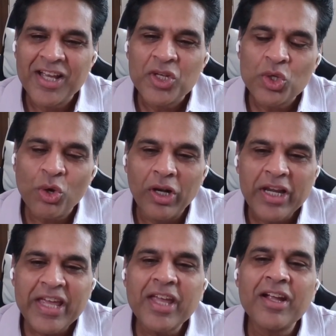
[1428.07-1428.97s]
So,
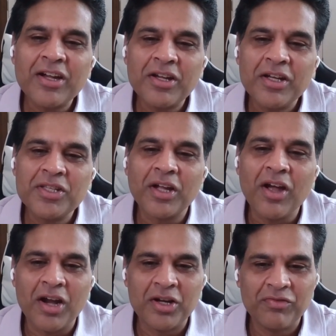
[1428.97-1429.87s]
leaky gut is a
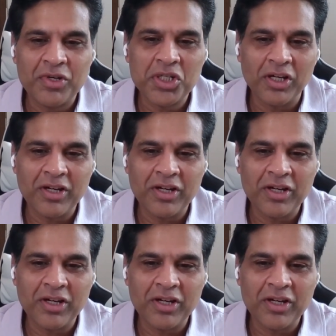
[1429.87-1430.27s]
controversial